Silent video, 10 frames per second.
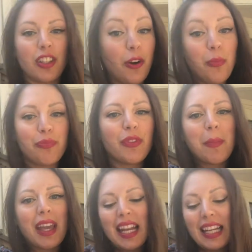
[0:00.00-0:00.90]
no,
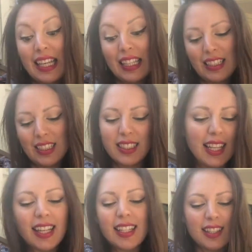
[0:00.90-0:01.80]
I'm
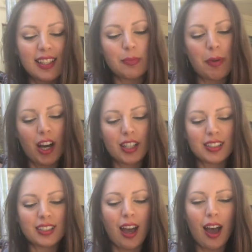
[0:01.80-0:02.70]
getting into this
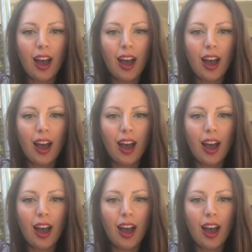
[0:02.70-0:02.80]
box.